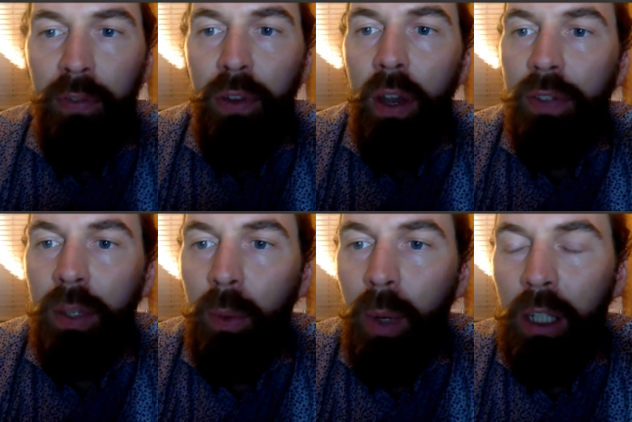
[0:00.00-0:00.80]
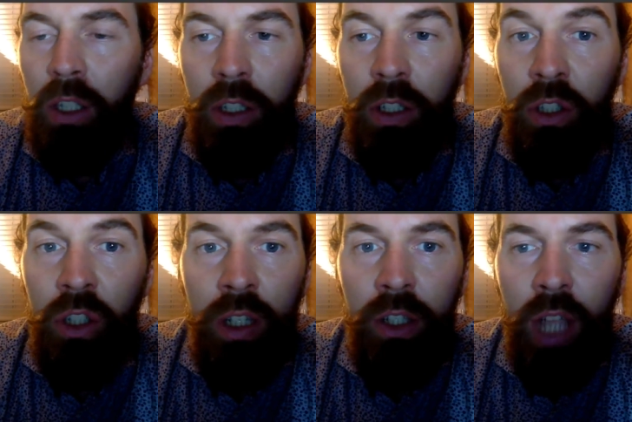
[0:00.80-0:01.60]
If you have some
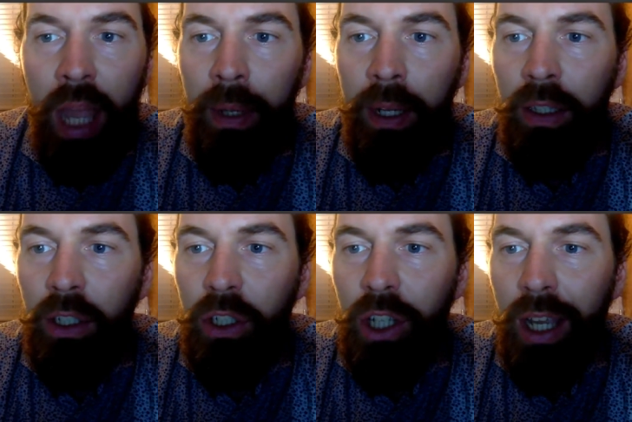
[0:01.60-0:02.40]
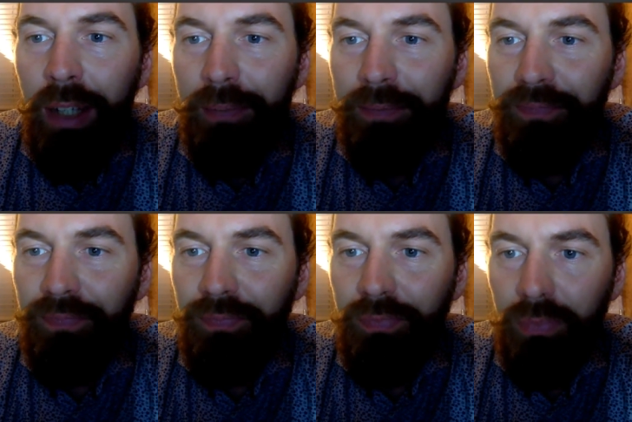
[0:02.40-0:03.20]
questions, just type it in the chat.
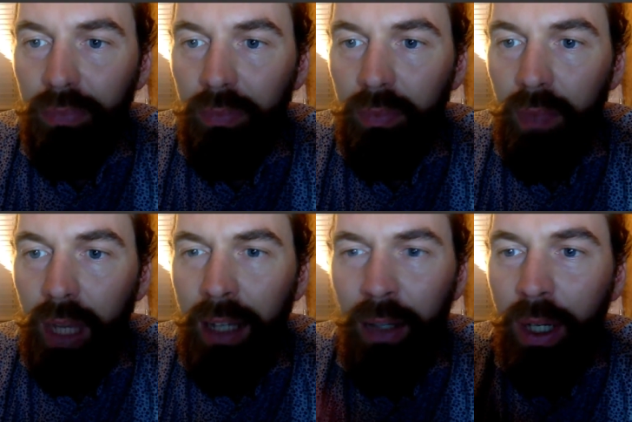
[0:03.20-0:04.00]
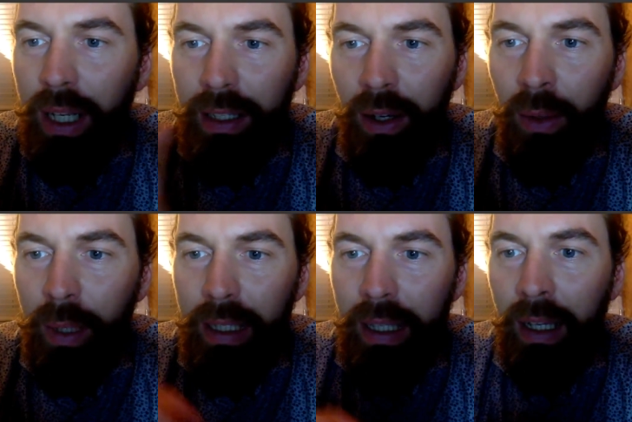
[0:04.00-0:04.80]
I know there's
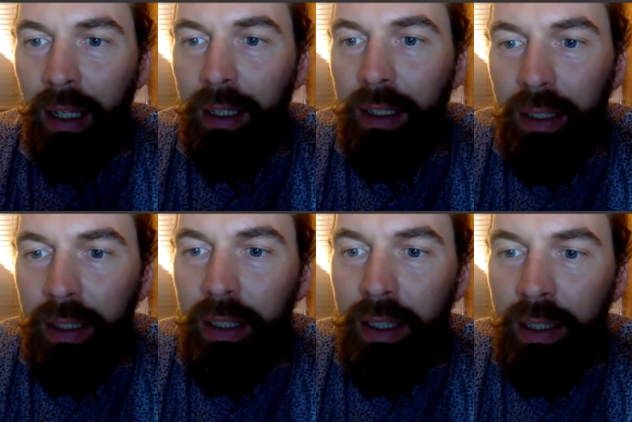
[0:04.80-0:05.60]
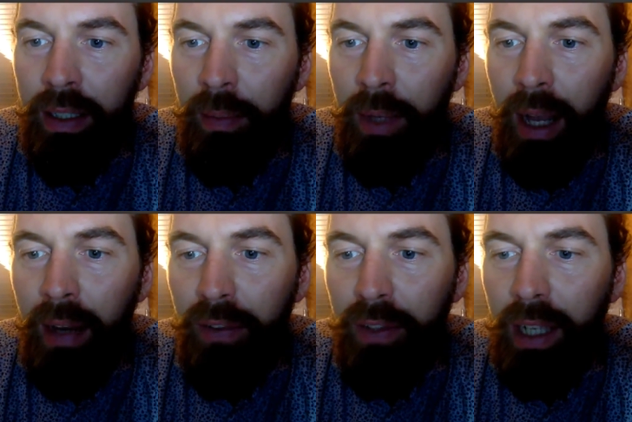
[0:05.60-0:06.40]
always some
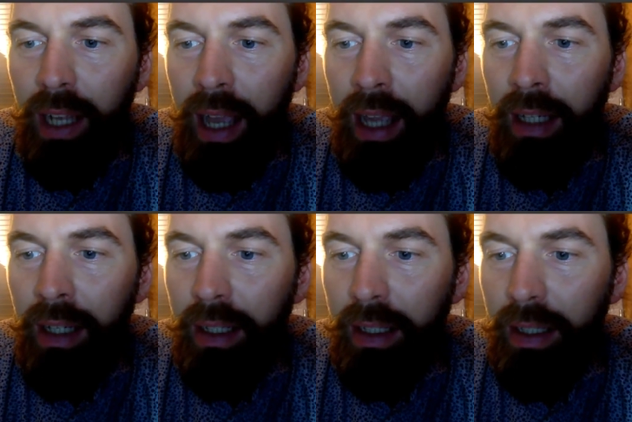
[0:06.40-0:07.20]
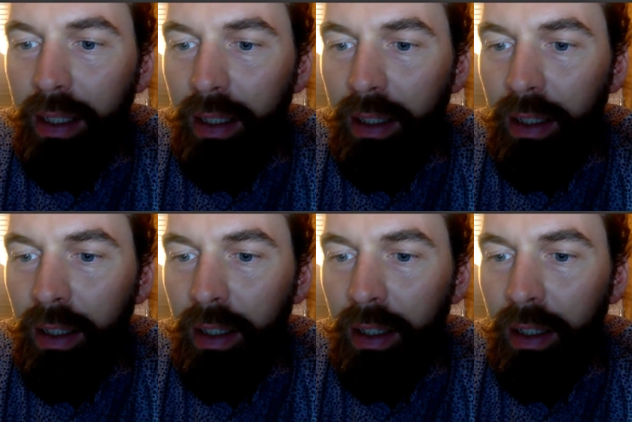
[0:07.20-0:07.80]
kind of delay that's